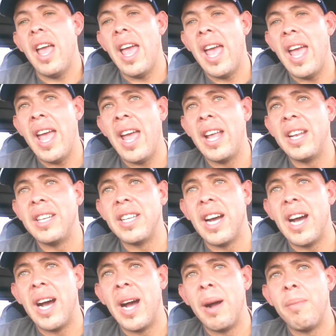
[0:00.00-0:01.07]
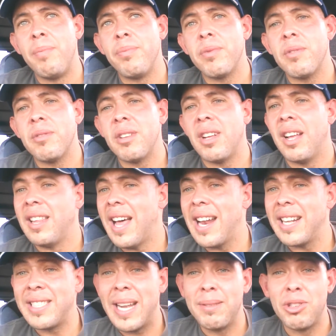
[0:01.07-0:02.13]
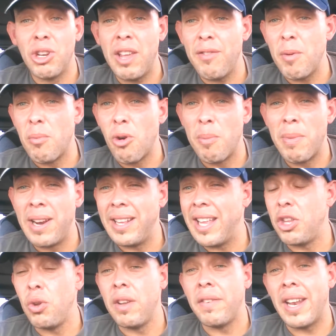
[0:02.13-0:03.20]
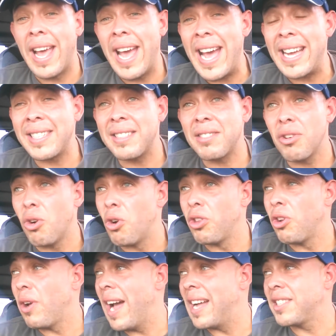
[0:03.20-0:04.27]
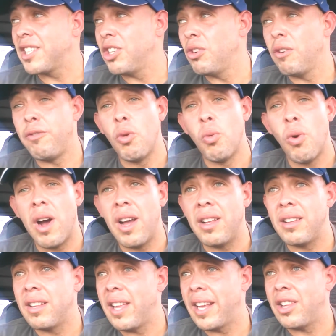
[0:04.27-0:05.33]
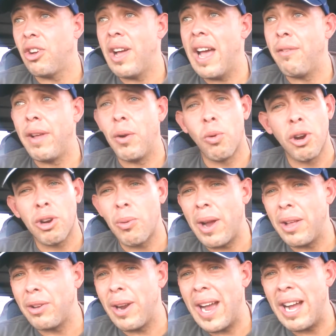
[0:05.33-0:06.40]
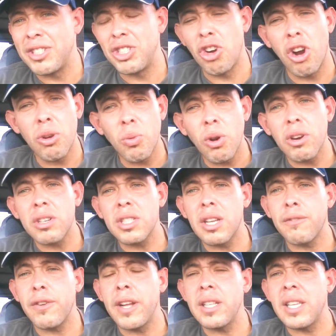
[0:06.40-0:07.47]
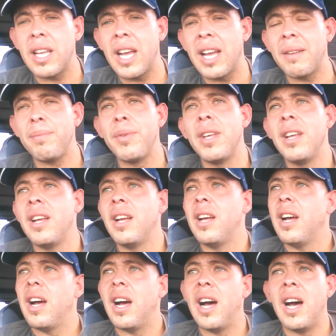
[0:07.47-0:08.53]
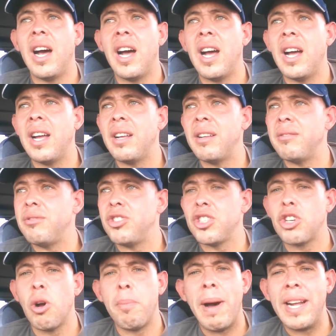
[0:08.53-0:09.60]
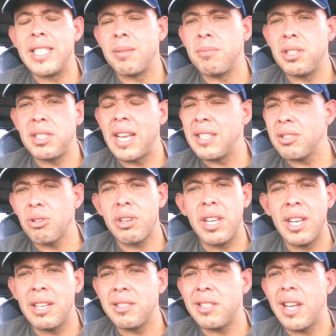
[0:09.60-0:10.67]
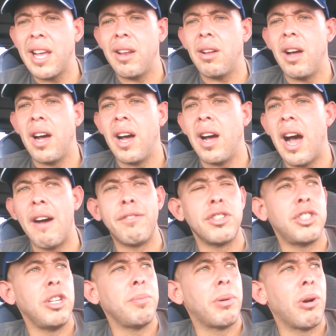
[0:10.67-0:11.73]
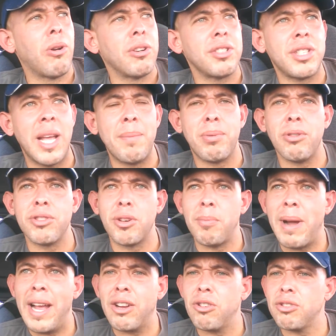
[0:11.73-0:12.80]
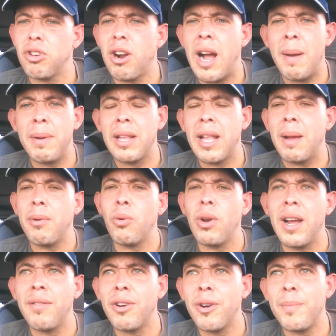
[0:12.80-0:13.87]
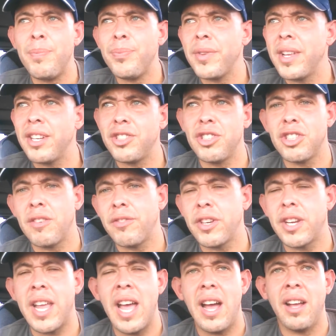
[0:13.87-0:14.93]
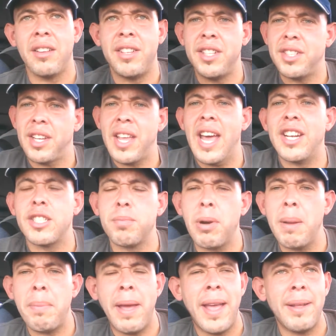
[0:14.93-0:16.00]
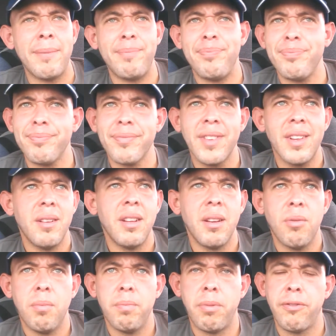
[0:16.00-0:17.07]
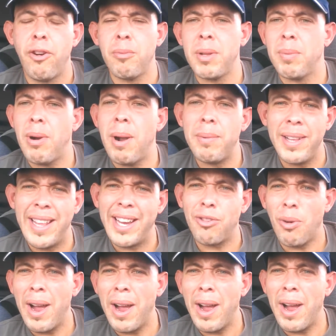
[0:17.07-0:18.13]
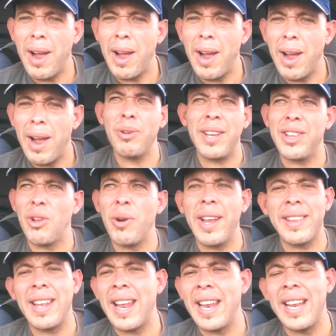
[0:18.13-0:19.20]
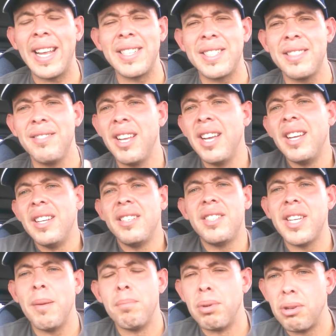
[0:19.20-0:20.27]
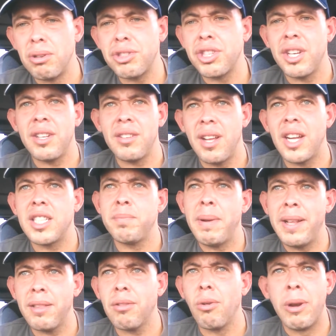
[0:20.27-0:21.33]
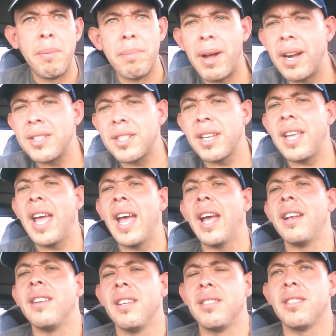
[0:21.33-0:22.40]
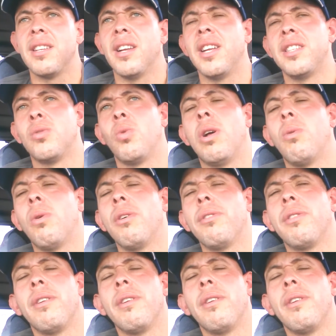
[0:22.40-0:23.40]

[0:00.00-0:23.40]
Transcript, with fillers: And um, a lot of times they'll give you more money than you even asked, or they'll ask you if you want, like they'll have like work around their house, yard work and stuff like that. Uh, just go buy some stencil kits at uh, Office Depot or Staples or Michaels or Hobby Lobby, whatever. Get yourself a, ca- a decent can of spray paint, preferably probably like Krylon. Don't don't get the 99 cent bullshit. Uh, spend three bucks a can. It's uh, it's well worth.